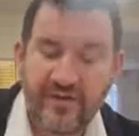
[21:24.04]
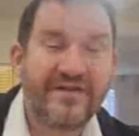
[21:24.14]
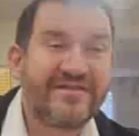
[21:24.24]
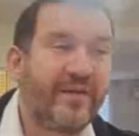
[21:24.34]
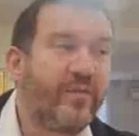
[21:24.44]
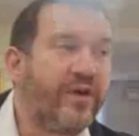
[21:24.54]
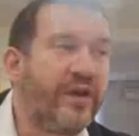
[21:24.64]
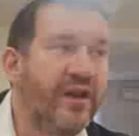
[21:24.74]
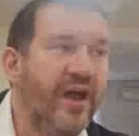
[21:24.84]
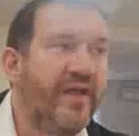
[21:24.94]
Someone will
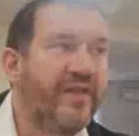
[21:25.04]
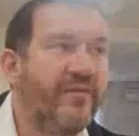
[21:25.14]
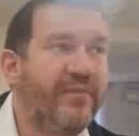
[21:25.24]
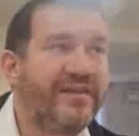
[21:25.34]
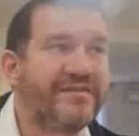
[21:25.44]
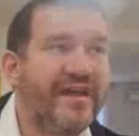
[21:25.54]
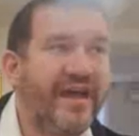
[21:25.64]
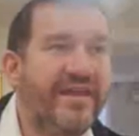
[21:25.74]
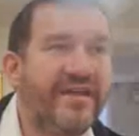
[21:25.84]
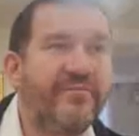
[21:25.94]
learn that means that
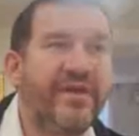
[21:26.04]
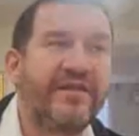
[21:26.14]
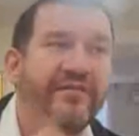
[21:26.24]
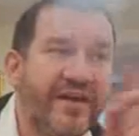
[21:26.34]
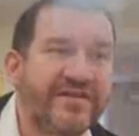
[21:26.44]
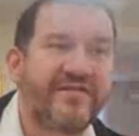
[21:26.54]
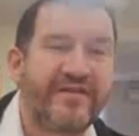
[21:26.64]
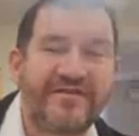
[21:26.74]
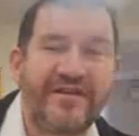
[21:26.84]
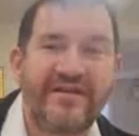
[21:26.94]
he can be in the rest of the
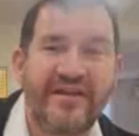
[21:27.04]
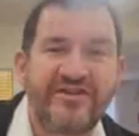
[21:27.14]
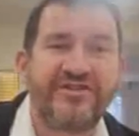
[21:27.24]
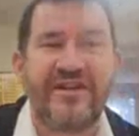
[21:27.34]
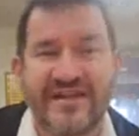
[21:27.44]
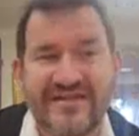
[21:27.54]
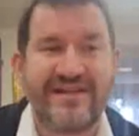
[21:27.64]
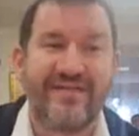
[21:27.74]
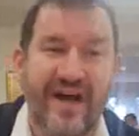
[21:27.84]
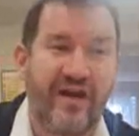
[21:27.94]
city, just he has to
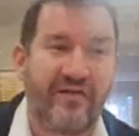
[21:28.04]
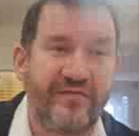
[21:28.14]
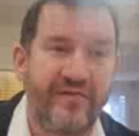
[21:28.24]
leave Aleph.